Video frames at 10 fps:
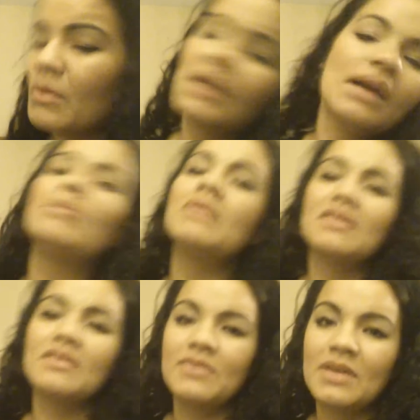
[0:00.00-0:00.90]
A couple
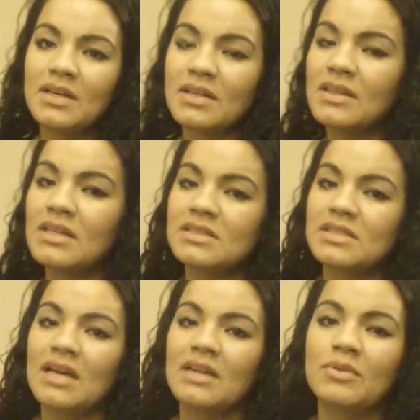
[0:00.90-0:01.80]
of things
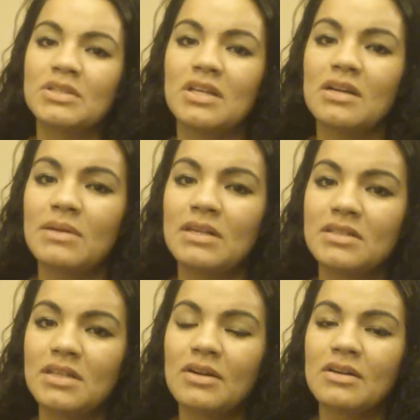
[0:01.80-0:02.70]
that I want to talk about
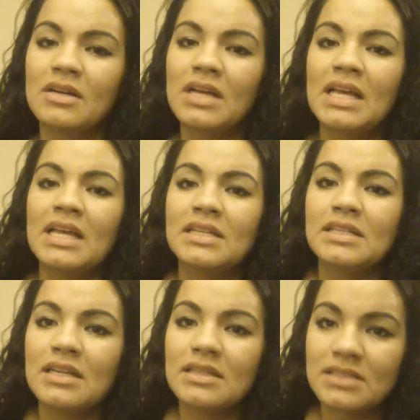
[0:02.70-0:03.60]
are
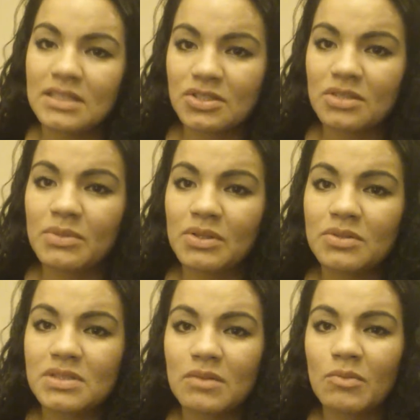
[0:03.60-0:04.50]
sexual
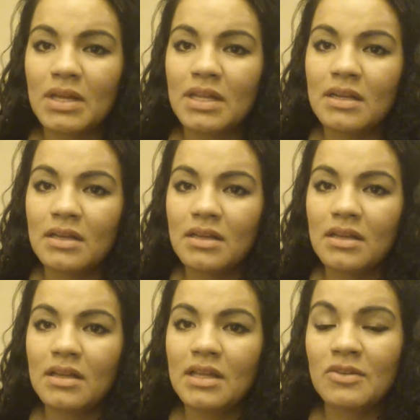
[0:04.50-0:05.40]
abuse and when
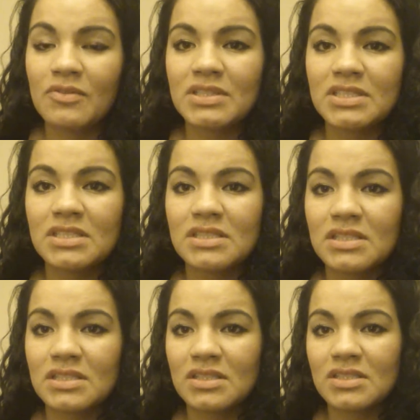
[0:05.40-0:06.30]

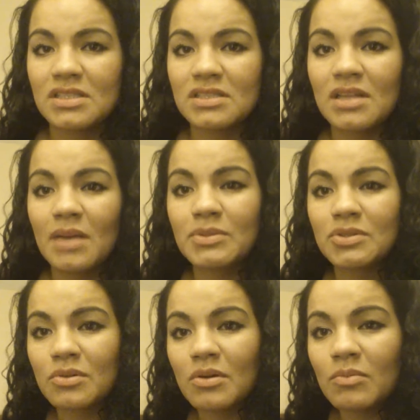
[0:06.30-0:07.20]
interventions such as
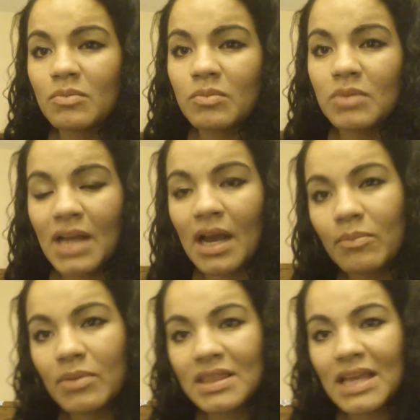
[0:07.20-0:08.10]
epidural would
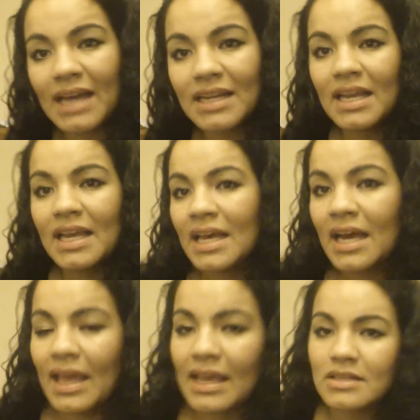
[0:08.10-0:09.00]
help with that,
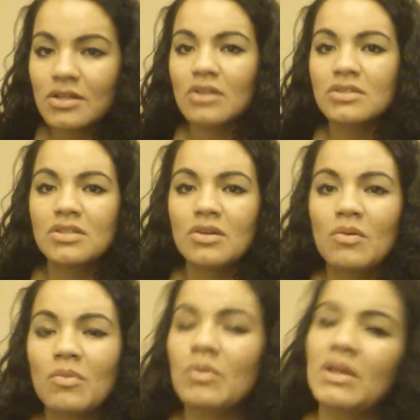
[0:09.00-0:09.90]
and
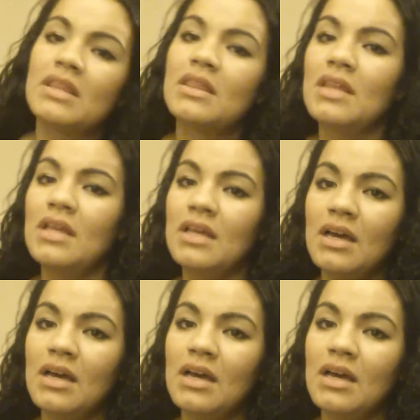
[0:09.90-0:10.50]
also with